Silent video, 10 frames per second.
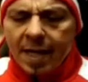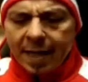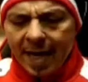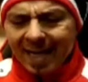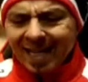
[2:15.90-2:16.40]

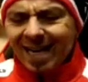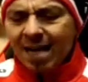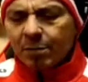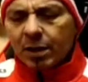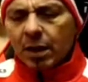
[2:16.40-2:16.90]

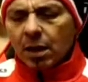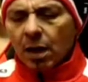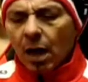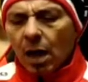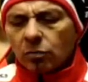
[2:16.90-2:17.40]
Nakagami
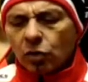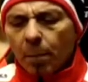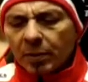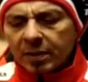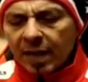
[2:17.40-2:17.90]
on top
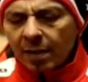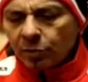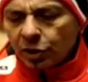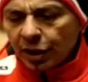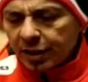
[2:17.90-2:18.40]
of the
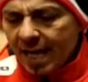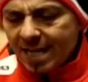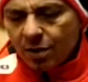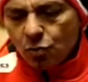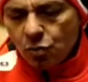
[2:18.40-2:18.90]
timesheet
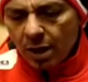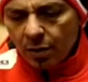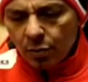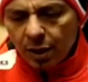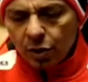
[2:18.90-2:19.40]
has a really,
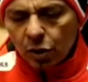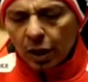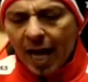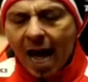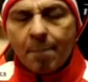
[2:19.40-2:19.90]
really good
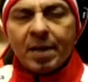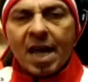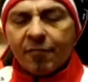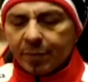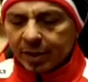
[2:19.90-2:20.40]
lap in
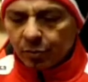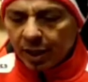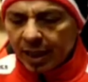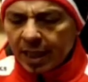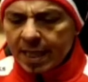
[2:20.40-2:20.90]

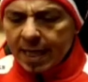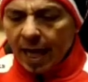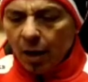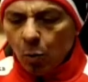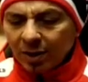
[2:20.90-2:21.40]
FP3
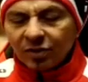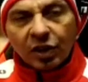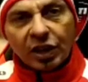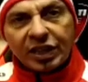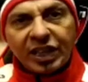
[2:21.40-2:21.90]
at
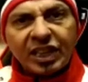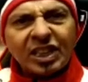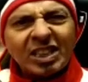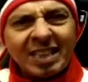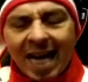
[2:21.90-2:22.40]

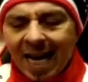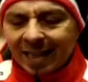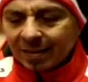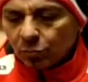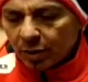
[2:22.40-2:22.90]

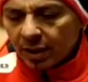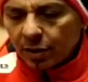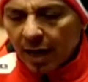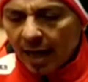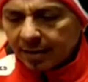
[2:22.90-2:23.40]
136.9, really
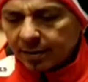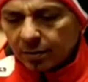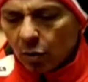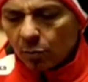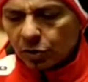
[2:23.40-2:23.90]
nice,
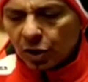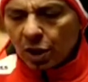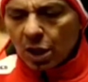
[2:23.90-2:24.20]
almost